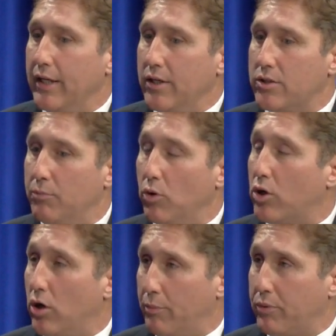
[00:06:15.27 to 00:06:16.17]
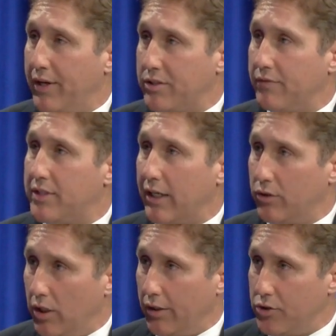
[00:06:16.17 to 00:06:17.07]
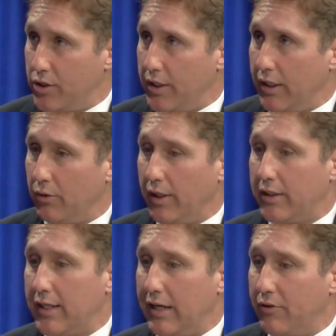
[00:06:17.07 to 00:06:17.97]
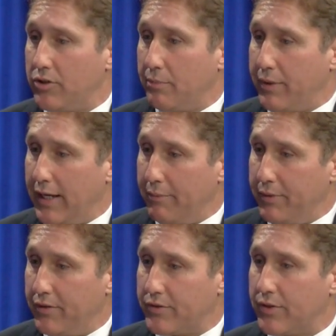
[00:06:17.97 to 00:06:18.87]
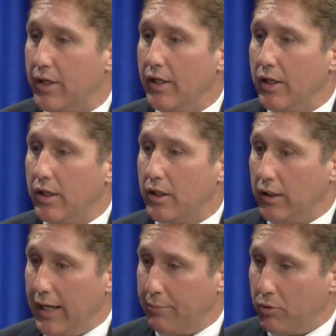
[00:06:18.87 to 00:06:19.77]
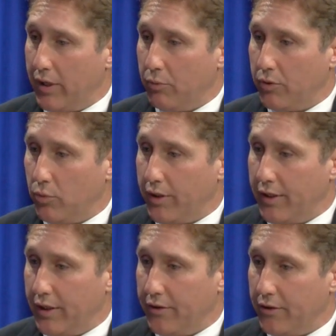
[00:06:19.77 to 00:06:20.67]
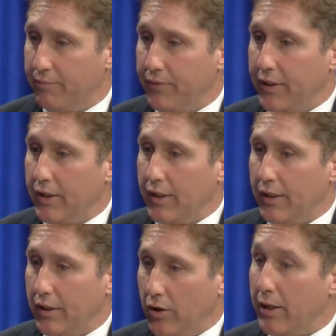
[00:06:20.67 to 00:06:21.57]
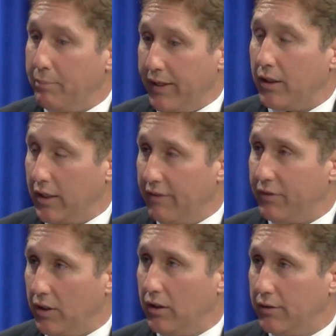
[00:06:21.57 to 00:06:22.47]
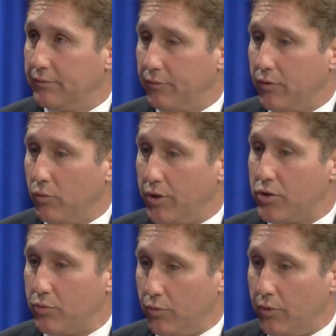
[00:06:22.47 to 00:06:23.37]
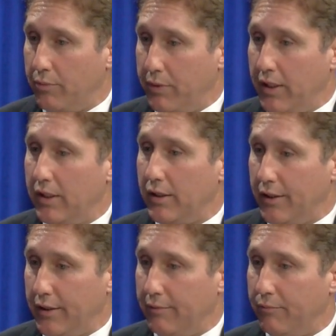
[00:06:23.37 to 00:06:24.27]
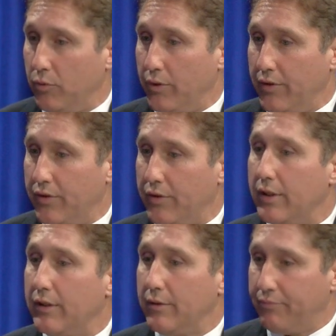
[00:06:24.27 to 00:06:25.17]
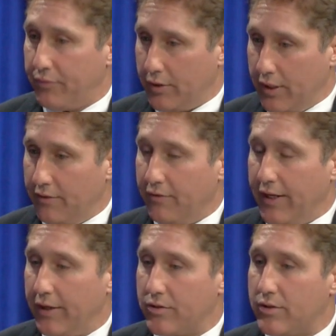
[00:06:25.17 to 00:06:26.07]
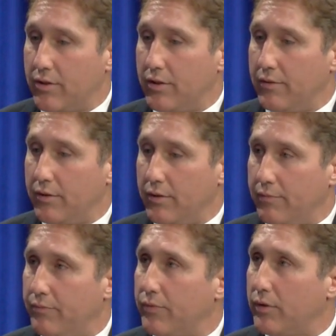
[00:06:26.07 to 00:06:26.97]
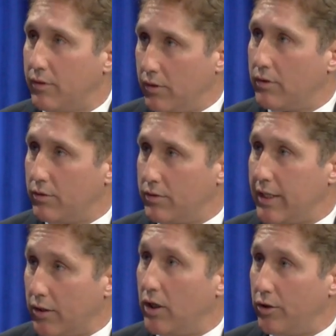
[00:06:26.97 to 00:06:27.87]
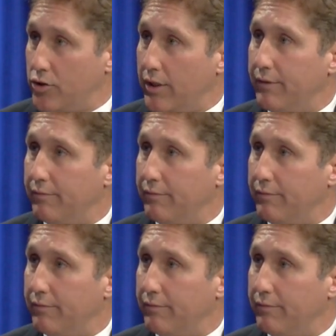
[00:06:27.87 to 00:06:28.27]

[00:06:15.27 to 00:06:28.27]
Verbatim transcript: some more comprehensive technology. I would like to have our departments collaborate with one another uh, on a better level, which would be um, with advanced technology.